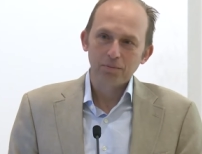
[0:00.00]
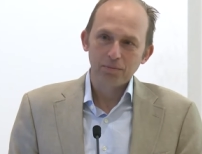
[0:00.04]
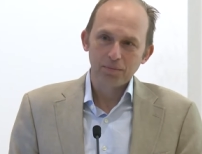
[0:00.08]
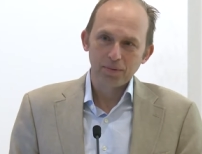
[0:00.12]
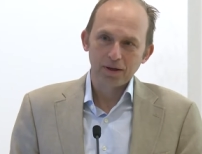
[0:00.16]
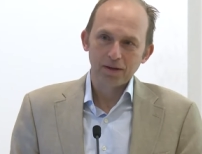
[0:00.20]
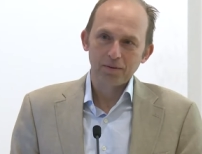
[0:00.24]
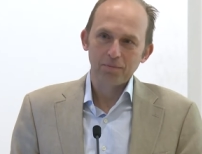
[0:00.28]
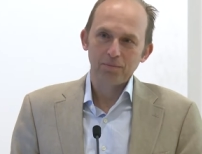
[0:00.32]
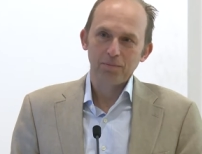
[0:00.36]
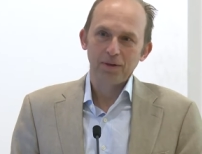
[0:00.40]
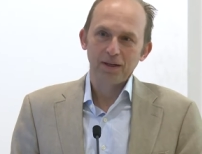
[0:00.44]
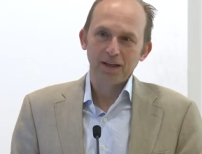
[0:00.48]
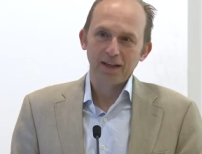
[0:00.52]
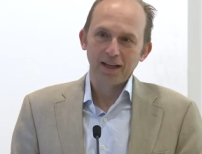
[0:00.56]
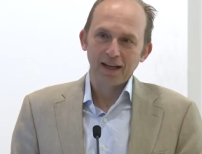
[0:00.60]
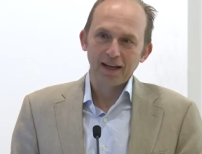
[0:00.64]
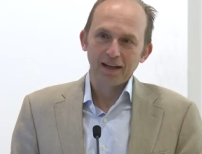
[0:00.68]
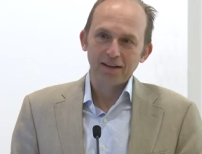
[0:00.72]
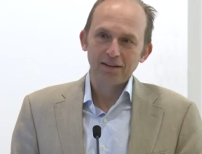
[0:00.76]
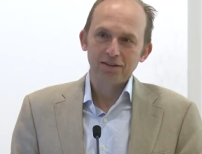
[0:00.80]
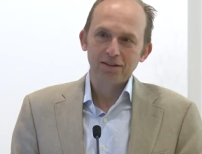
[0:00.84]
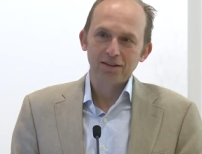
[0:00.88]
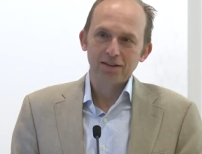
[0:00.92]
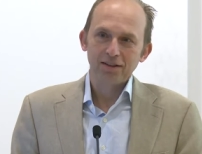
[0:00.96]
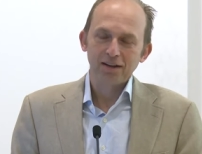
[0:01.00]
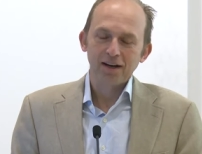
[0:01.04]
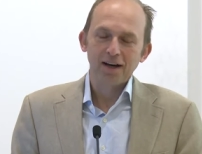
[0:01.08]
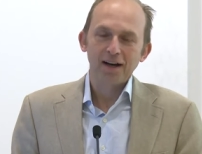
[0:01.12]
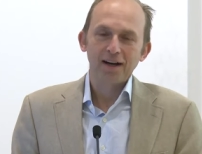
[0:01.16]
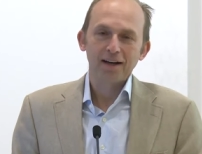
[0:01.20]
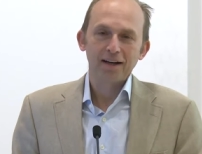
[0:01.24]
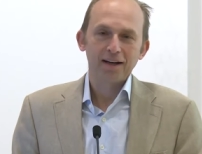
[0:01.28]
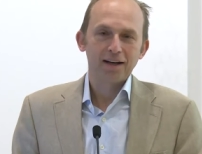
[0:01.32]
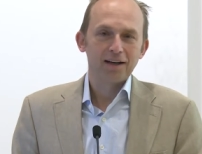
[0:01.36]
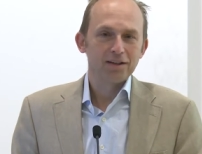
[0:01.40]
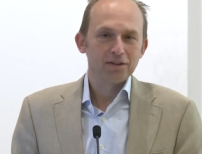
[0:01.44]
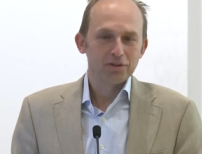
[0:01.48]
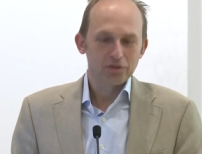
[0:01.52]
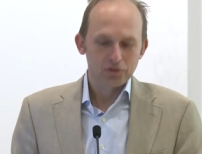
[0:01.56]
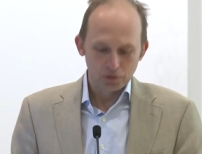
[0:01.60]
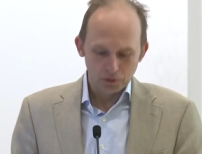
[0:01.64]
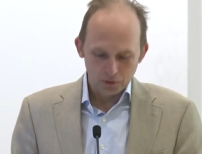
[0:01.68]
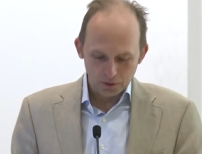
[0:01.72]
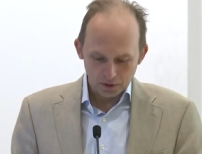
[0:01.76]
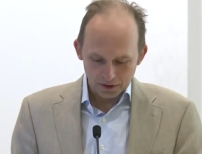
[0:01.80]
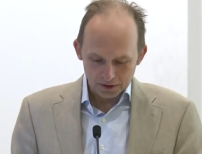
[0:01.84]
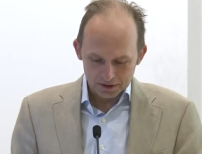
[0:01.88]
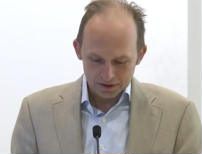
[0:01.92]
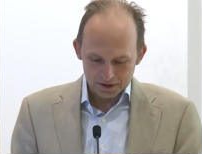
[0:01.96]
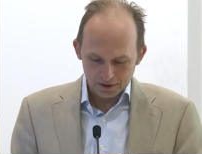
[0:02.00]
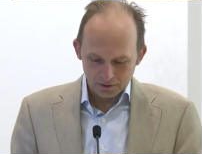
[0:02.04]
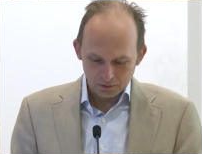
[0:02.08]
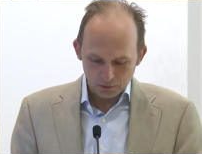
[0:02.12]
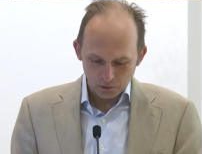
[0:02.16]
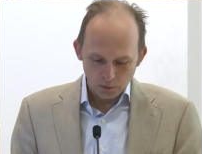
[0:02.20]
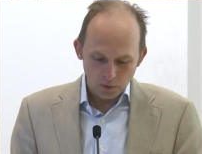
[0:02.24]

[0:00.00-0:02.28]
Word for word: but began to knock on doors and